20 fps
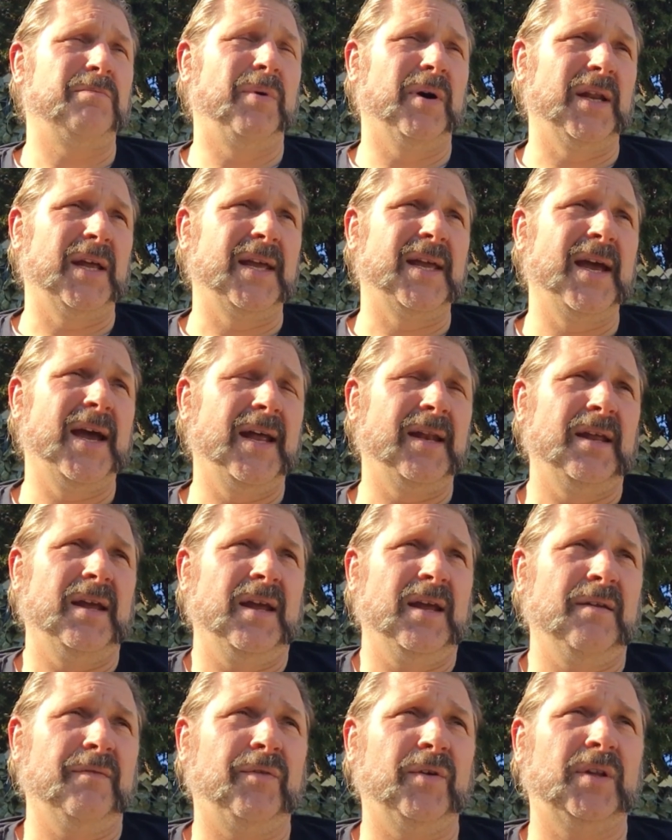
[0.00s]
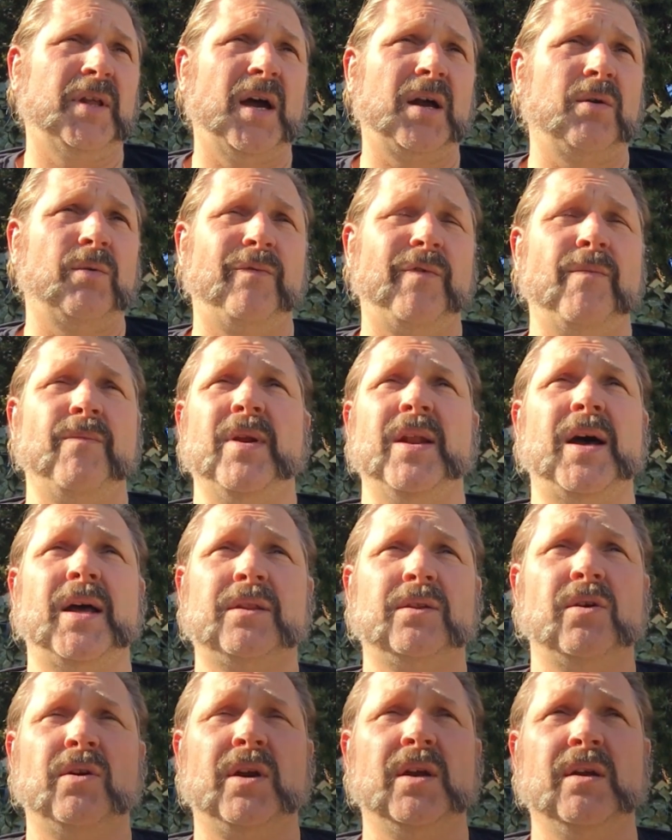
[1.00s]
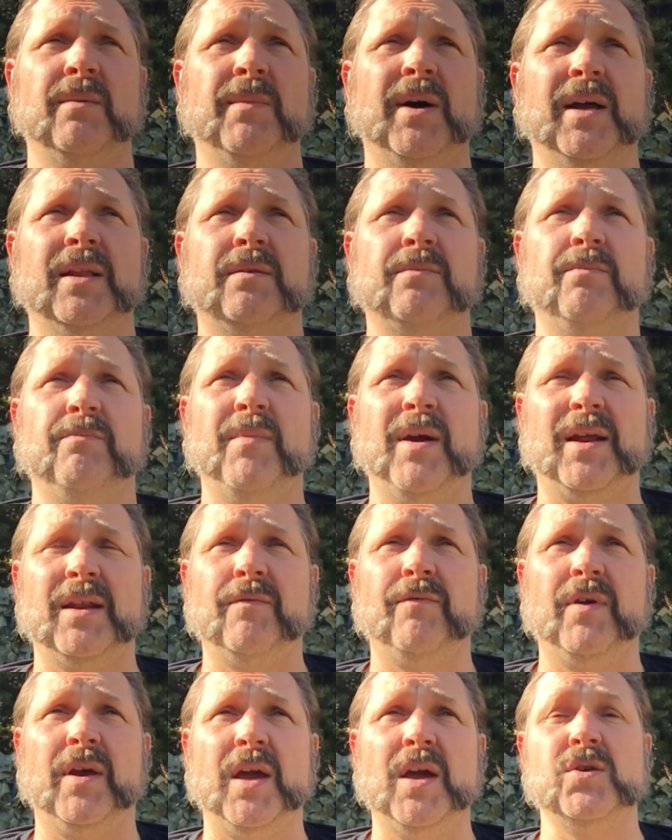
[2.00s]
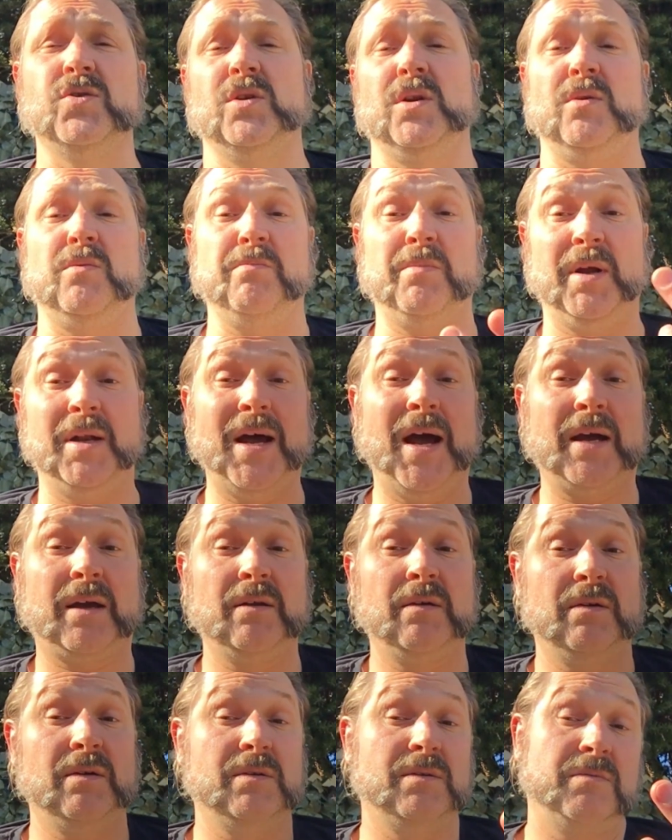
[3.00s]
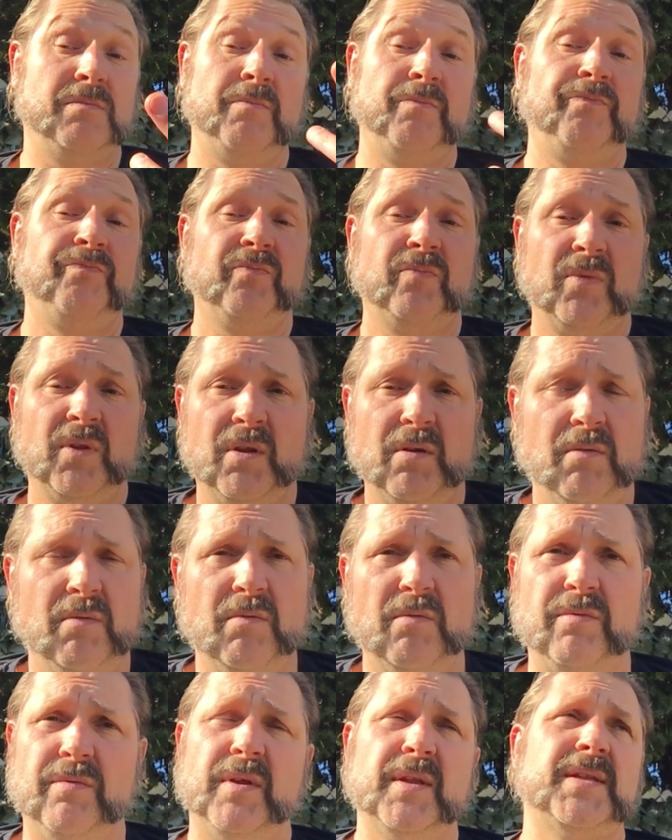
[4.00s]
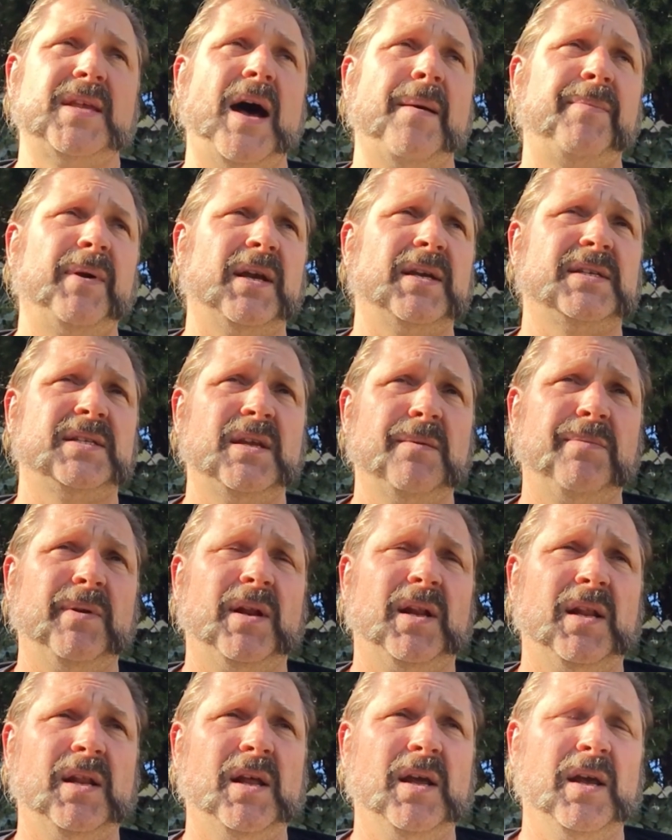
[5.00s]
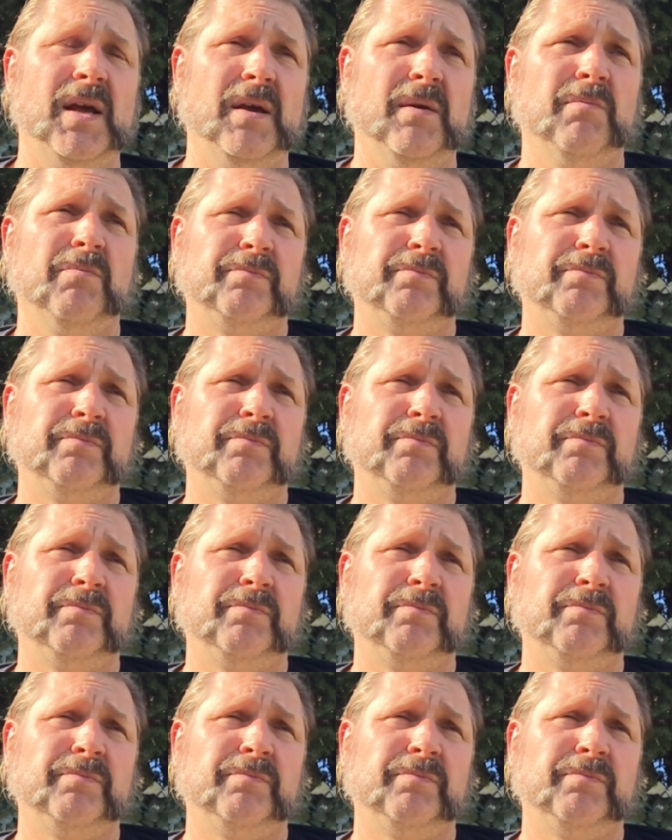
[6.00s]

But again, in photography we're not talking about magnification. In binoculars the topic is typically